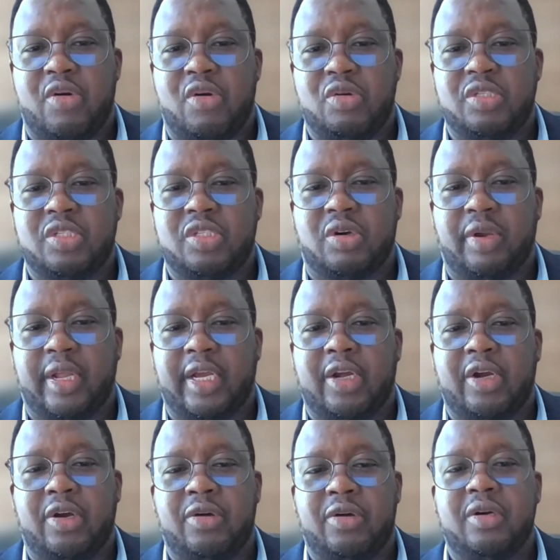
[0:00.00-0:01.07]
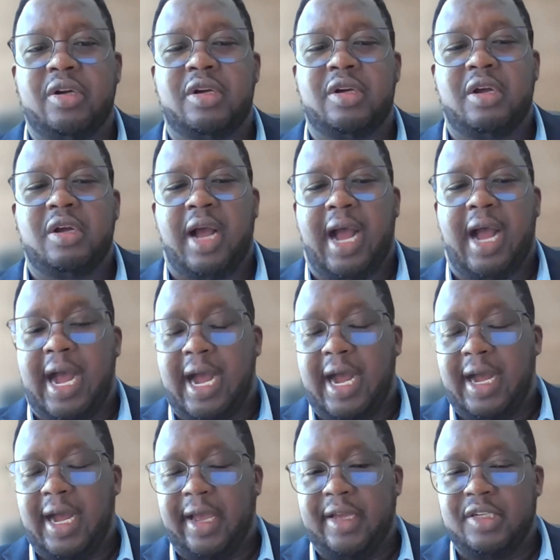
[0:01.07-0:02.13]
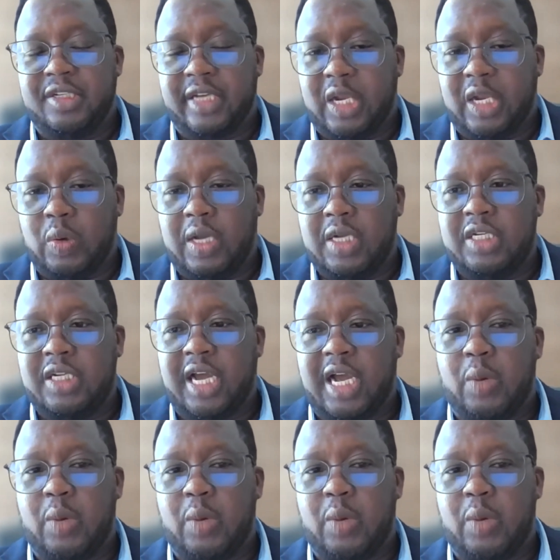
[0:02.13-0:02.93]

Rose Odengo and Edward,